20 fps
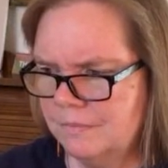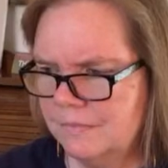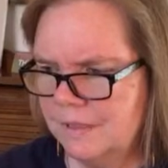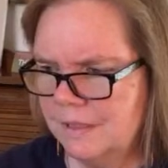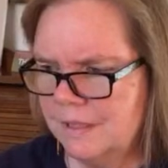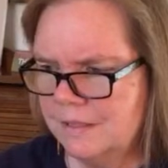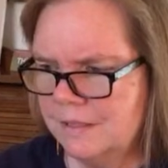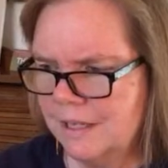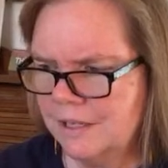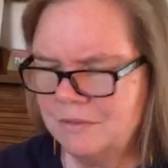
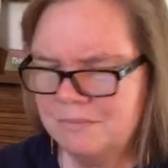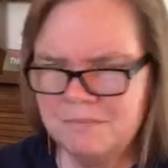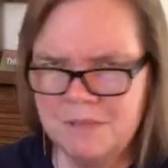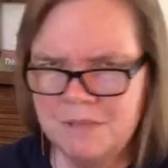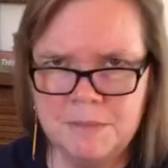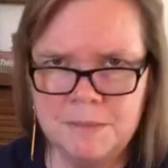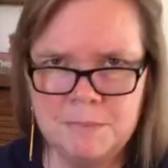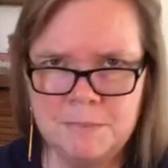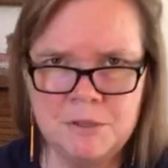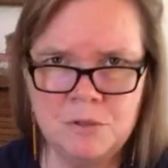It's like
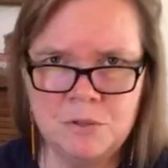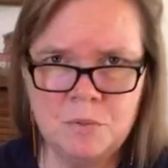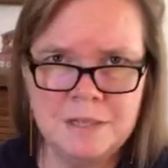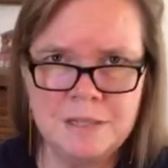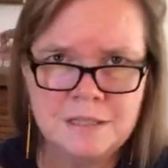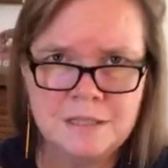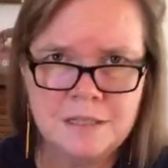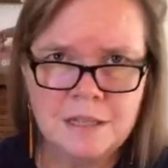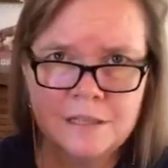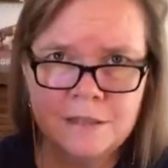maybe 20
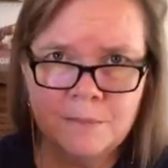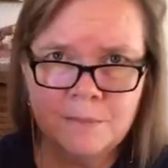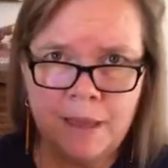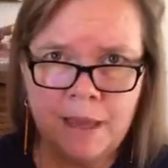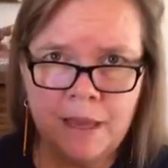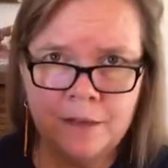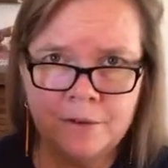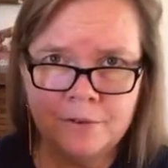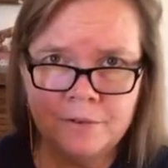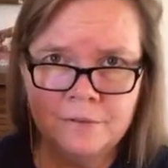cents a
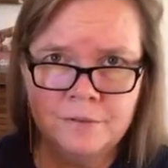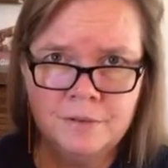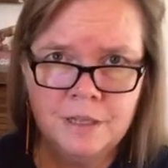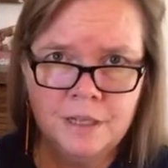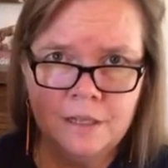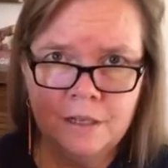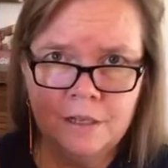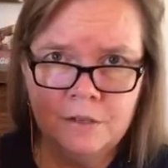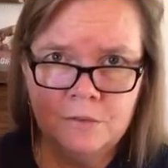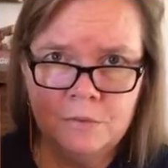pattern
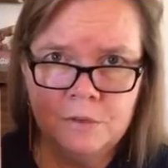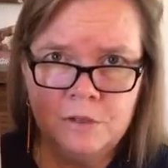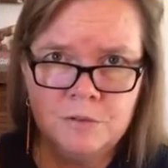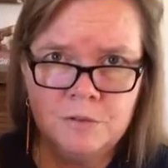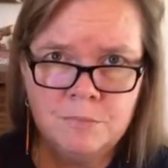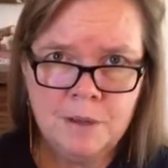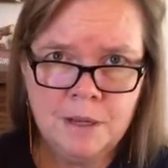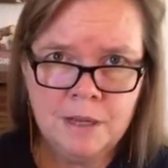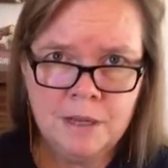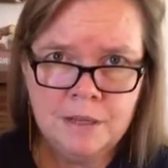when you
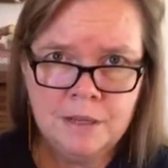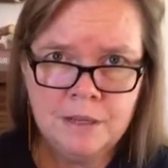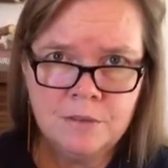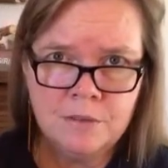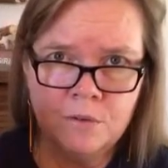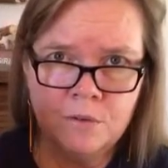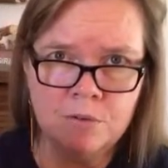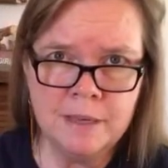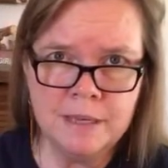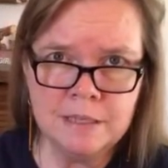buy the
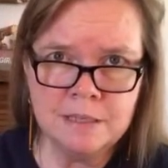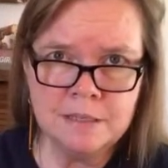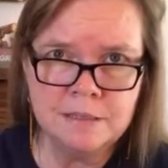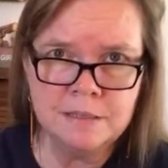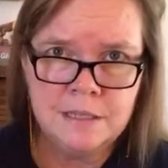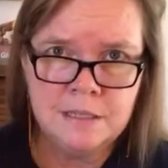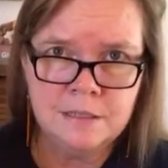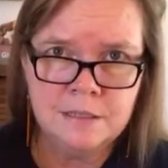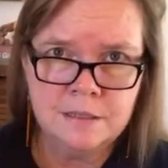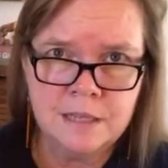whole
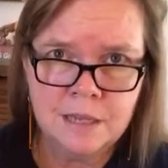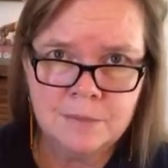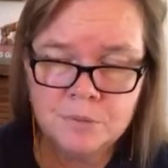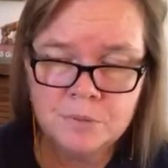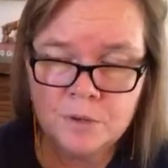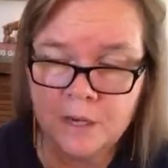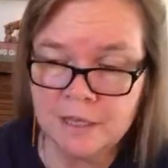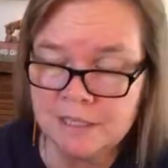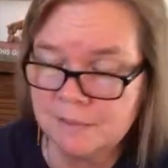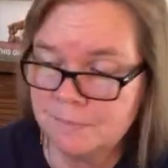magazine at that
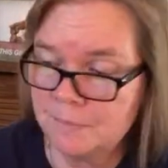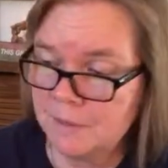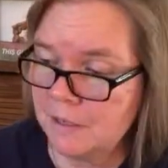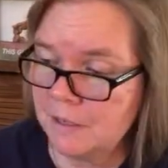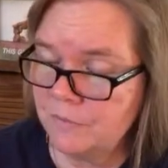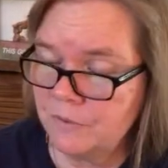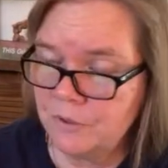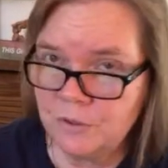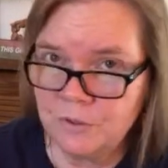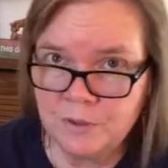price. But
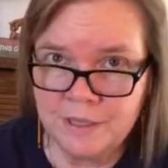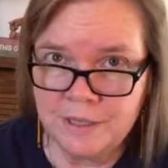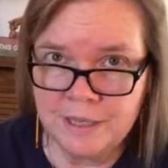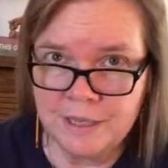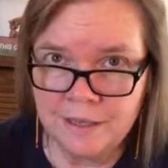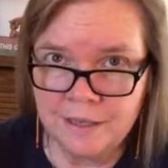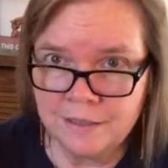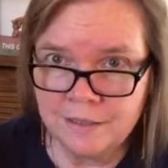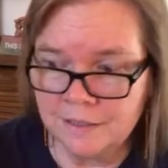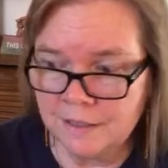if you
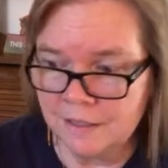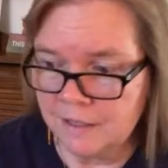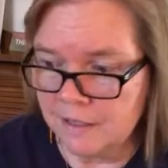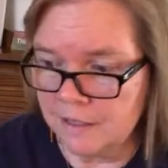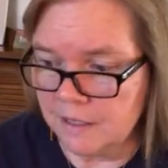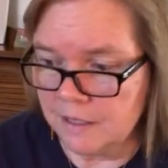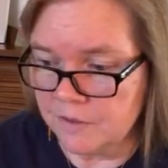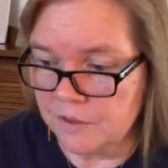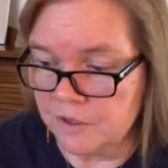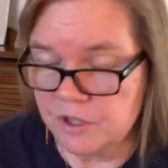get
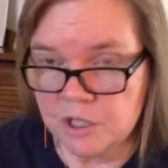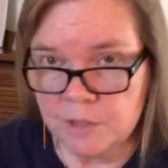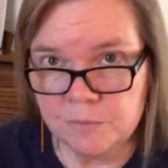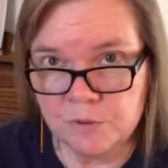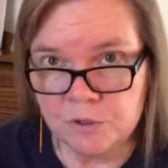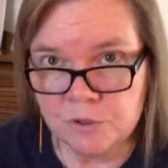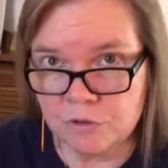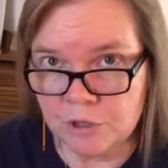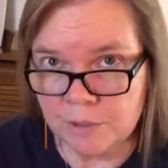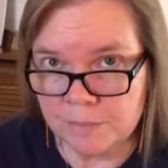the
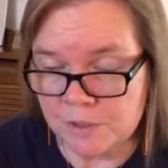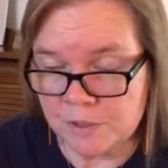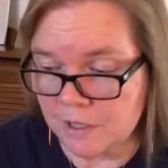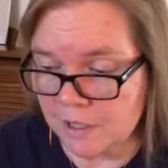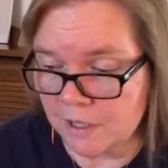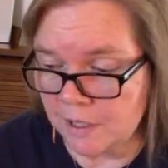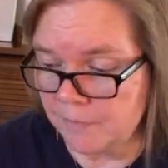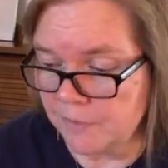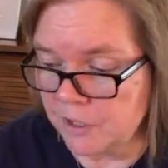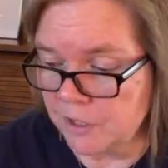
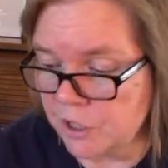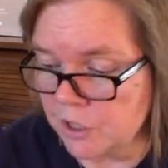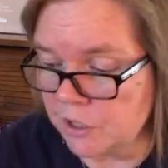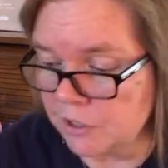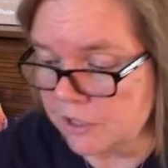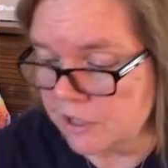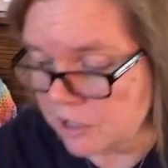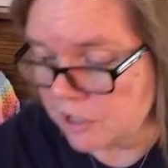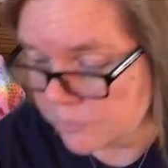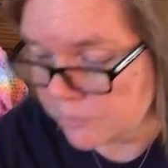subscription, the
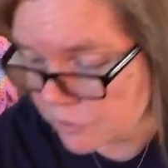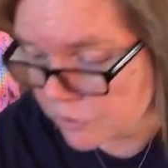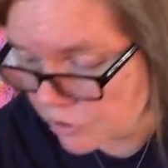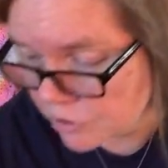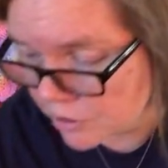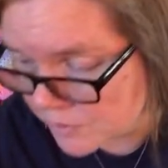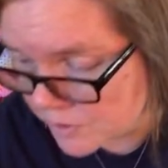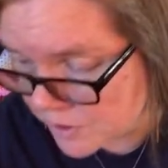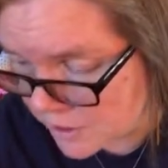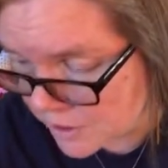yearly
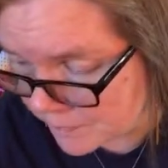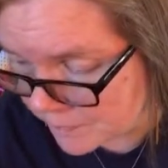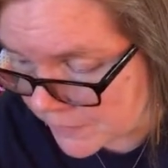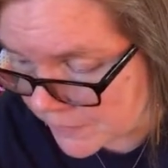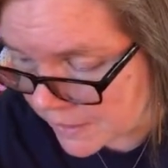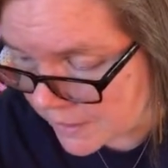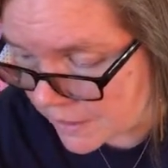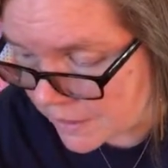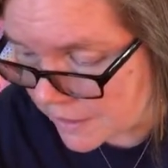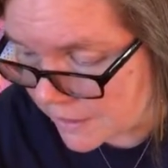subscription,
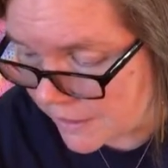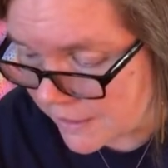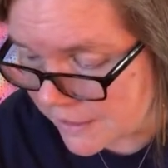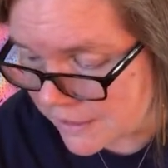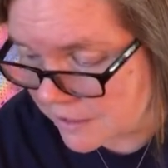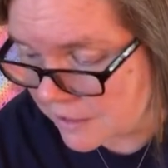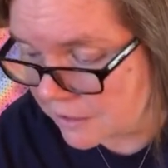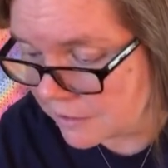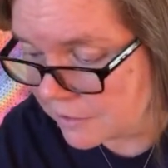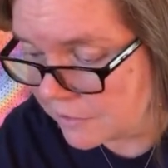it's
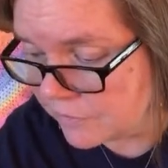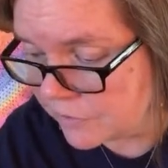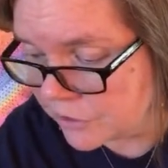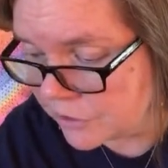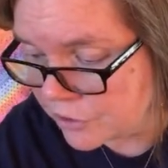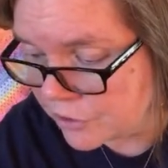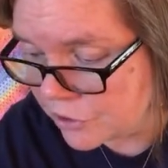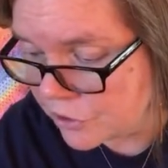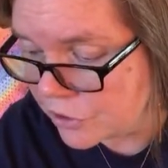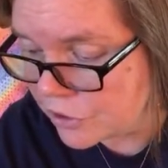
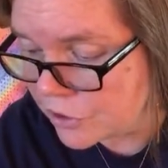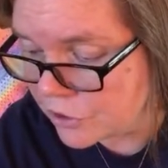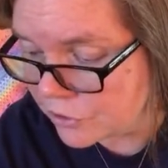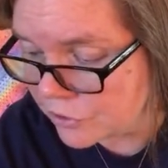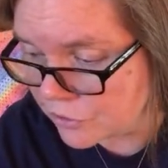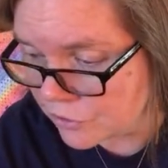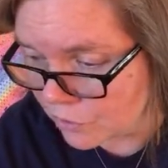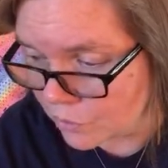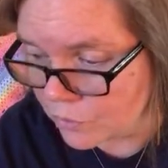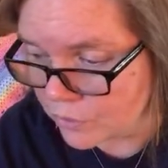delivered to your
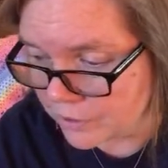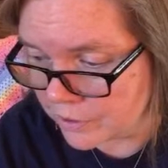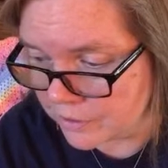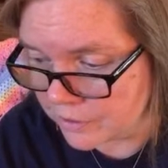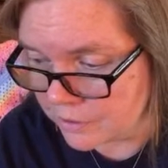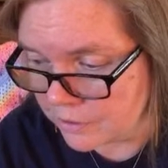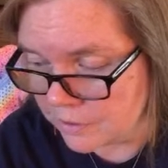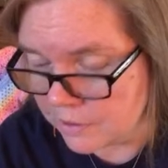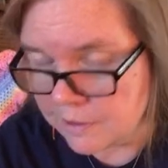door